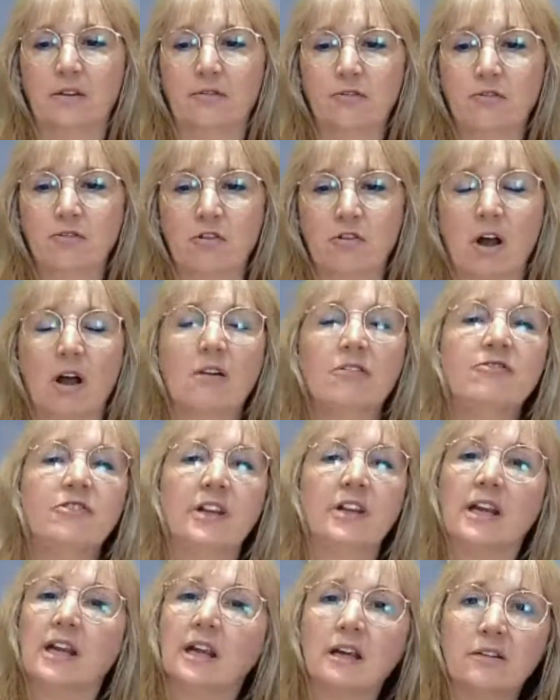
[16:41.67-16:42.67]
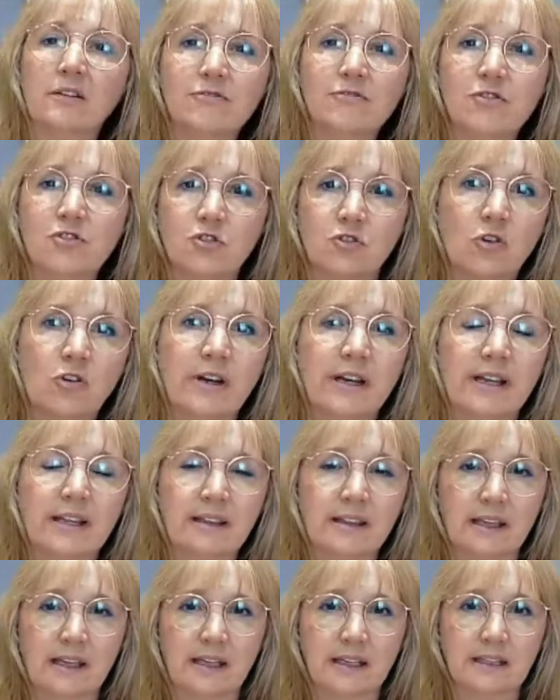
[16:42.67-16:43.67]
of crafting, of
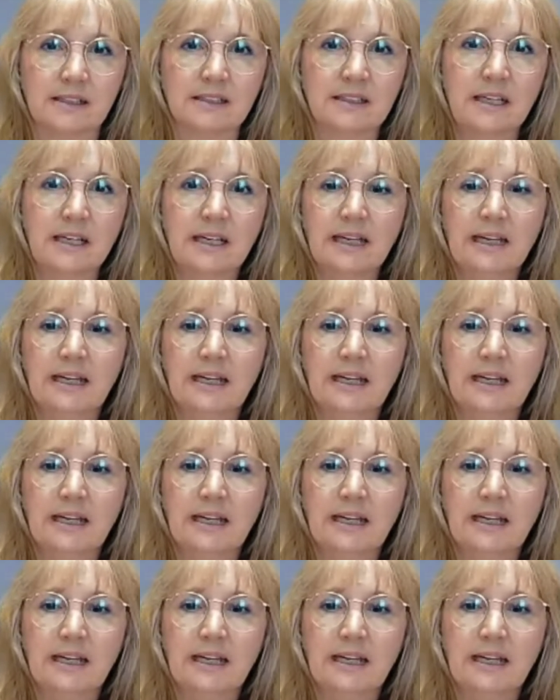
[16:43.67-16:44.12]
drawing things